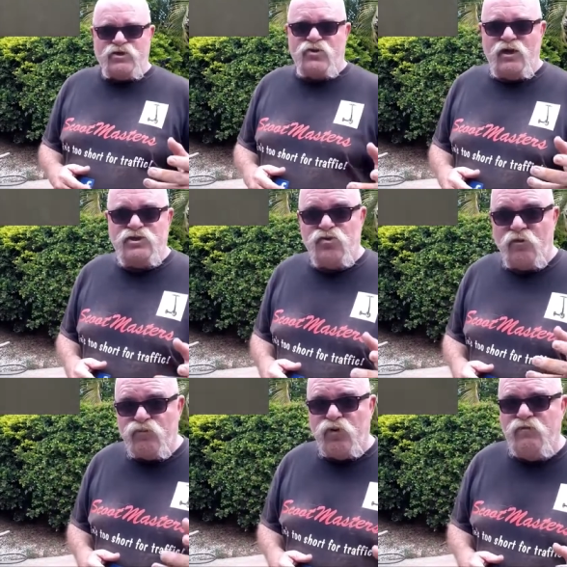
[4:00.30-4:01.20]
Trace and I
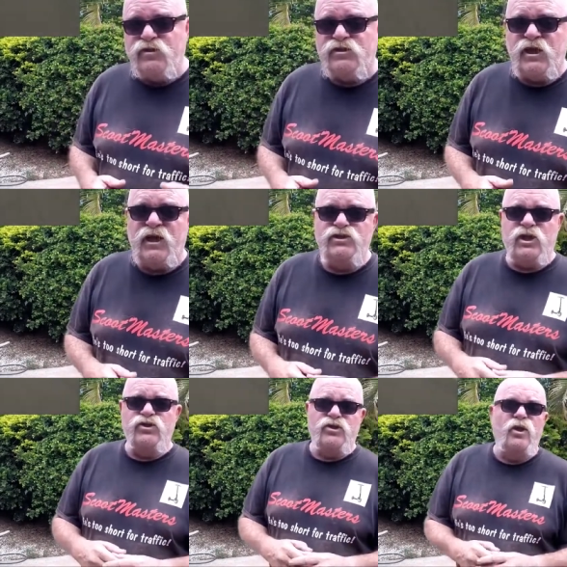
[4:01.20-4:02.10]
proved it today.
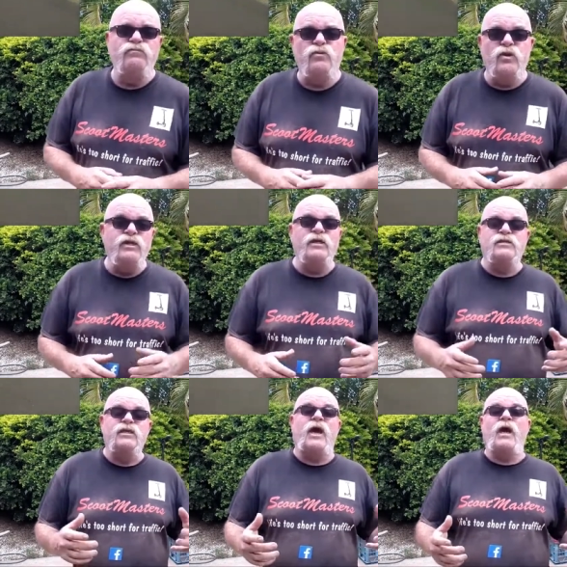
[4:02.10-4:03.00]
So the loop that we did
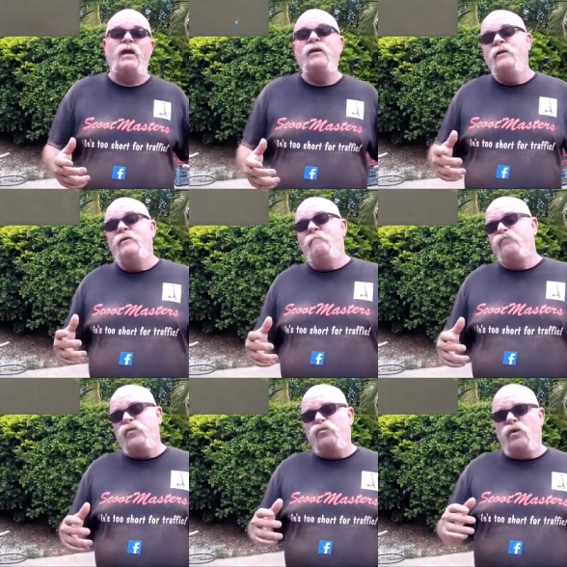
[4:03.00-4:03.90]
today,
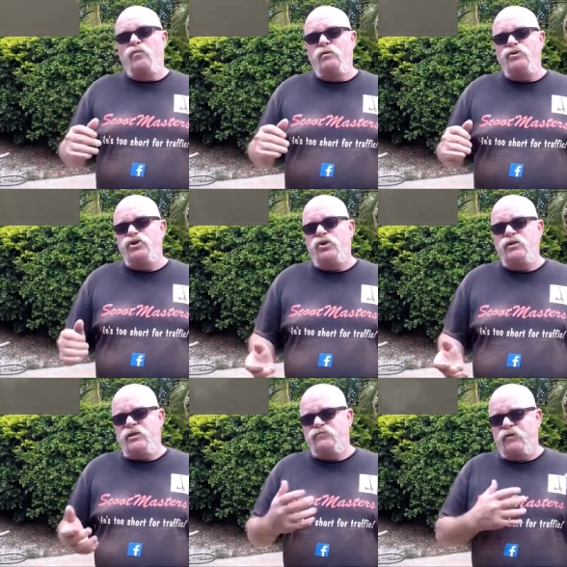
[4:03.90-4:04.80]
when we were
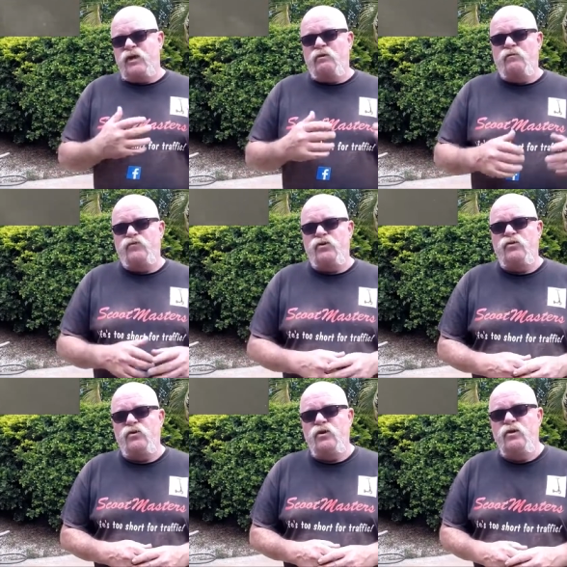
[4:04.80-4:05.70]
shooting this video
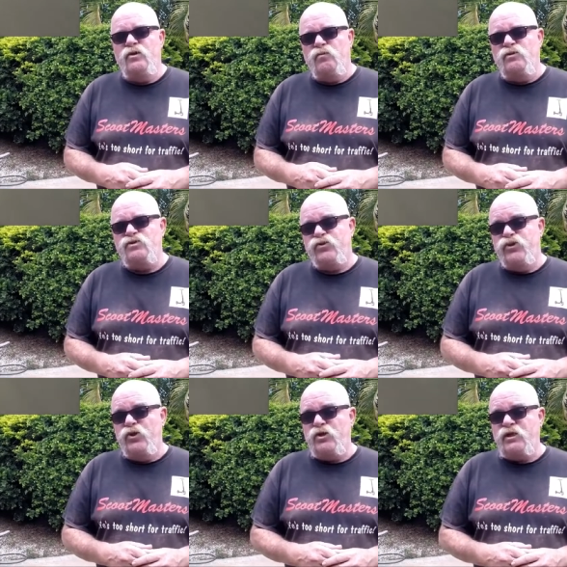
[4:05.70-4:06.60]
review, was
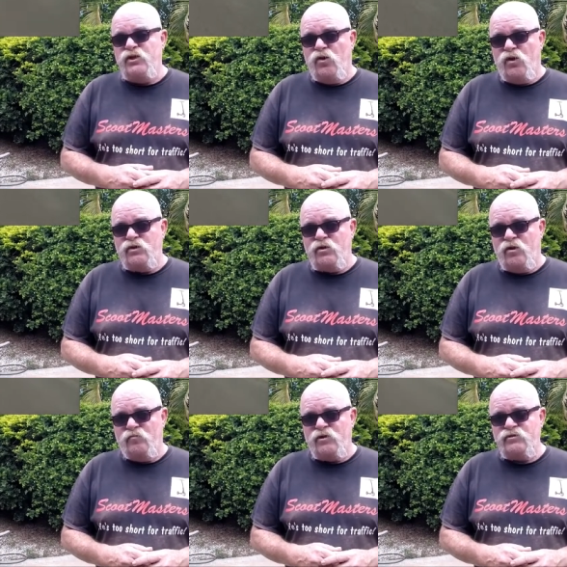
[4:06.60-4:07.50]
39
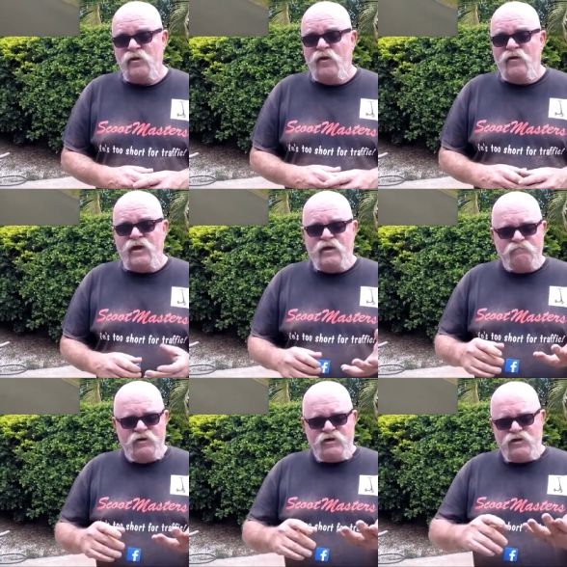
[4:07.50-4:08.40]
kilometers. Now,
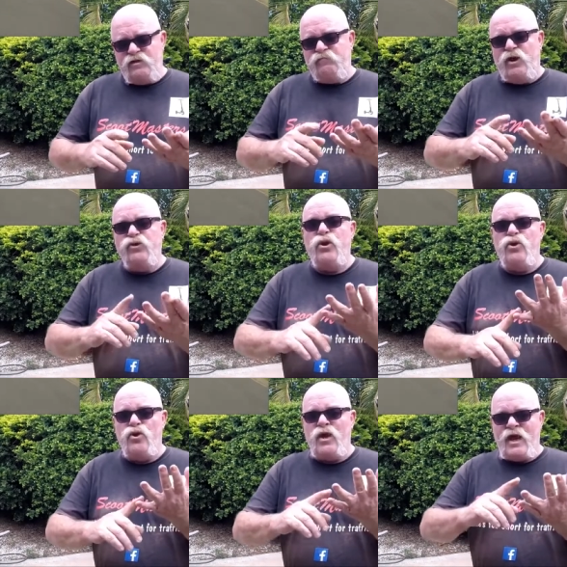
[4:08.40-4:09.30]
admittedly, both
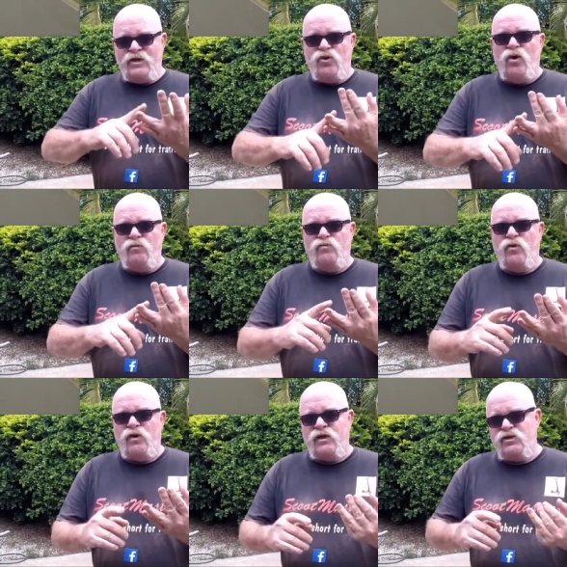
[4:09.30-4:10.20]
her and I were
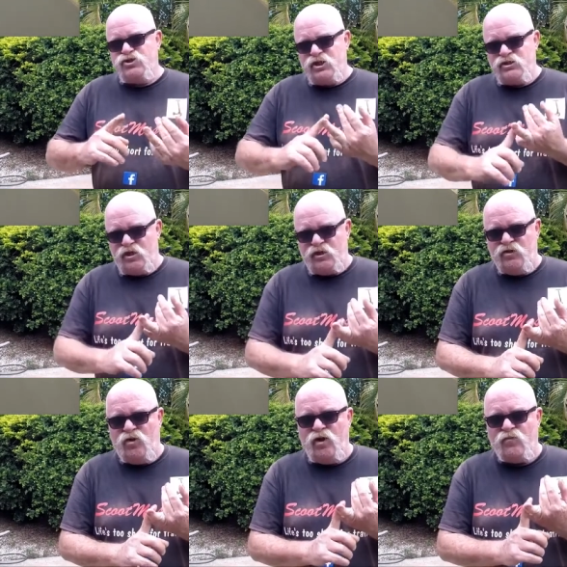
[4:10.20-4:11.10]
riding it, and she's only a
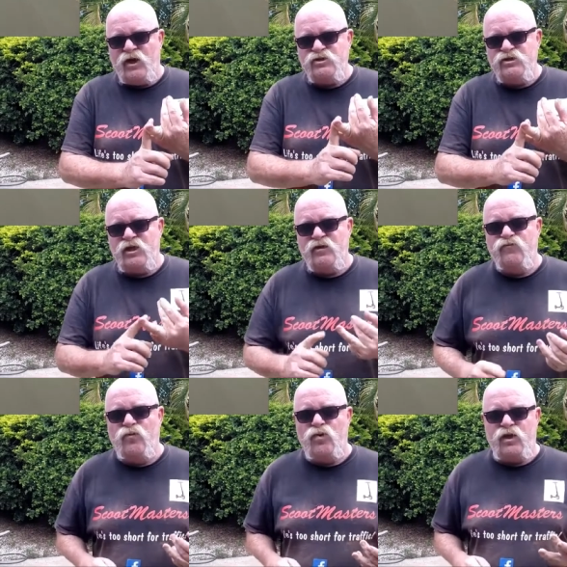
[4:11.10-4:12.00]
lightweight. She's only
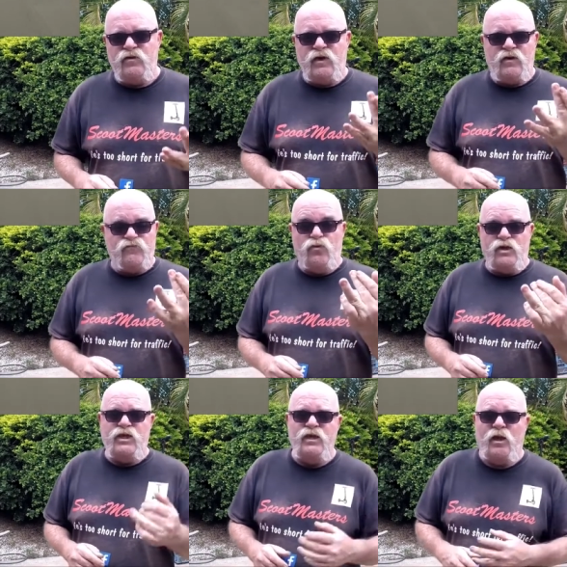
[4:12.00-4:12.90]
40
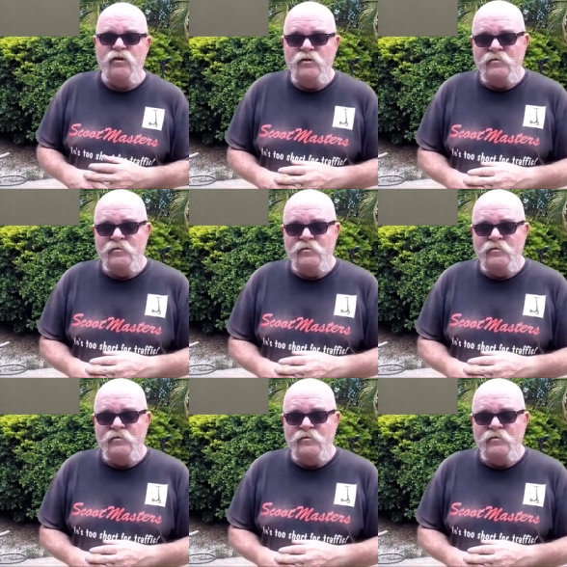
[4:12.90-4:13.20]
kilo.